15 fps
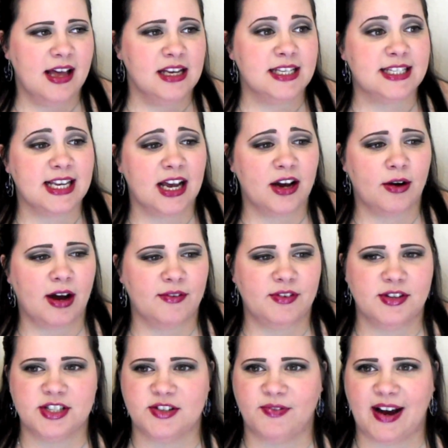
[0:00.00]
So I've
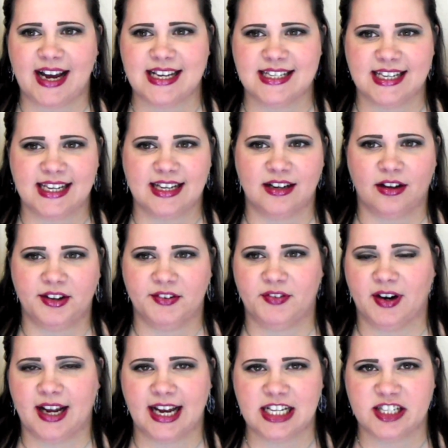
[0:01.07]
used Visine and all
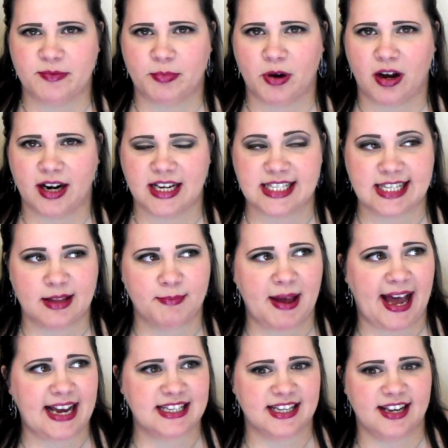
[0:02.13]
different kinds of products in the
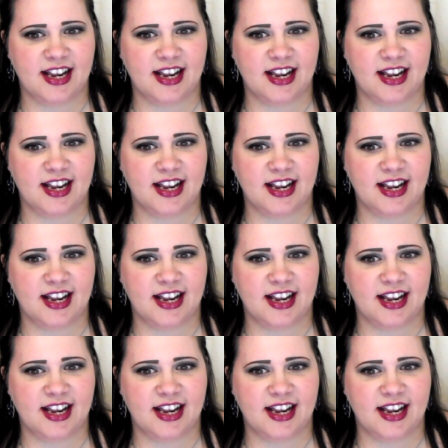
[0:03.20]
past.